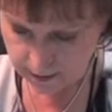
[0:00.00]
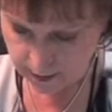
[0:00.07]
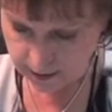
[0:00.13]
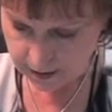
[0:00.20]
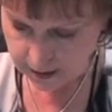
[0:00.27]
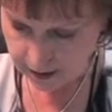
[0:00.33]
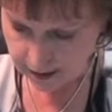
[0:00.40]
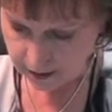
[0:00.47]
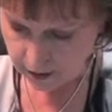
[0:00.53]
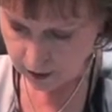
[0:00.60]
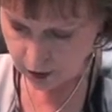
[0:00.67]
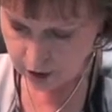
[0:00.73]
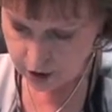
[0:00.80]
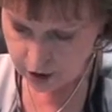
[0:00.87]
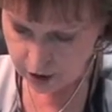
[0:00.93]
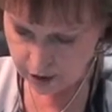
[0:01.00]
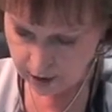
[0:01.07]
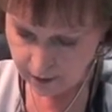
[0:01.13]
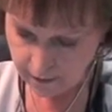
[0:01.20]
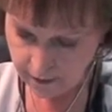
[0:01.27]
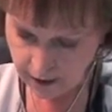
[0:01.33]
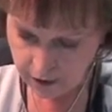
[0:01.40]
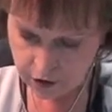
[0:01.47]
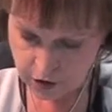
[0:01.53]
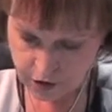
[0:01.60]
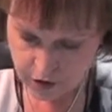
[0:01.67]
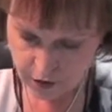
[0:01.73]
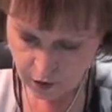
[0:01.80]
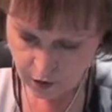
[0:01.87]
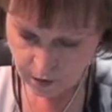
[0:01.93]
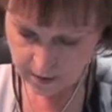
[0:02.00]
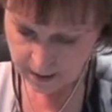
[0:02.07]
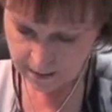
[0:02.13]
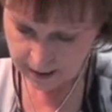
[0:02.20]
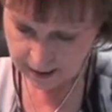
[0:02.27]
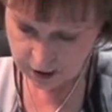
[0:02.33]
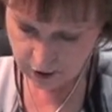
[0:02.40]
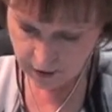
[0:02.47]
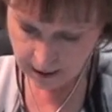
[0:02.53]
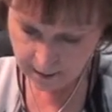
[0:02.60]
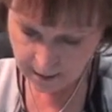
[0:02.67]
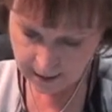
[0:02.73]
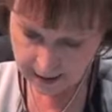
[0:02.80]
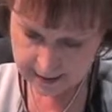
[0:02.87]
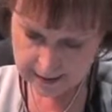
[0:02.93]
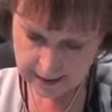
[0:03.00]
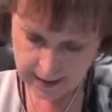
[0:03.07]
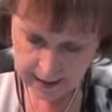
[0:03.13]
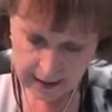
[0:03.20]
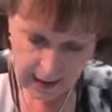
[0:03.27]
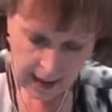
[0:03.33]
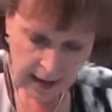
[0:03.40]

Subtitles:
when they get large enough, I'll just throw them in my scrap basket,